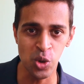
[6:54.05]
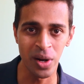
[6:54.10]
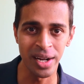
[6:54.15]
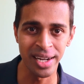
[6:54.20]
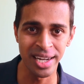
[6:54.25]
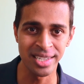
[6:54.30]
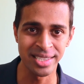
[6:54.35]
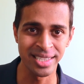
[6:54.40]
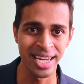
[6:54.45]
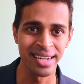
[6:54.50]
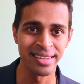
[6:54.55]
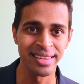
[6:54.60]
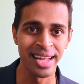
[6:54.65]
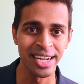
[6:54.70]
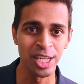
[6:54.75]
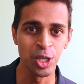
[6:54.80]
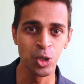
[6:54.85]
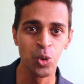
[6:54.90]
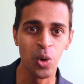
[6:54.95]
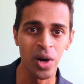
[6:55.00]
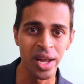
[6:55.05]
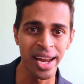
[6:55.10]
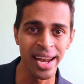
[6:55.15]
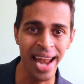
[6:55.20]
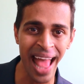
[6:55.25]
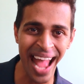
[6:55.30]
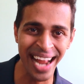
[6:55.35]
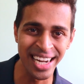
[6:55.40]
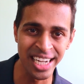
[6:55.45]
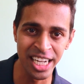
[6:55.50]
understand that you are an
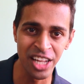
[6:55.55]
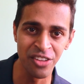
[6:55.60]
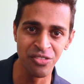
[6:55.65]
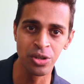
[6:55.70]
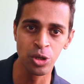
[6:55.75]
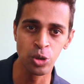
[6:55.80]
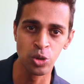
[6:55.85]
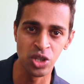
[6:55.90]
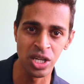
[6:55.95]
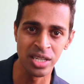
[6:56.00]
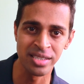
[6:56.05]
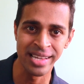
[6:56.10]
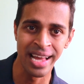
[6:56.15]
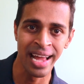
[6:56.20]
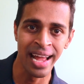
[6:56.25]
active user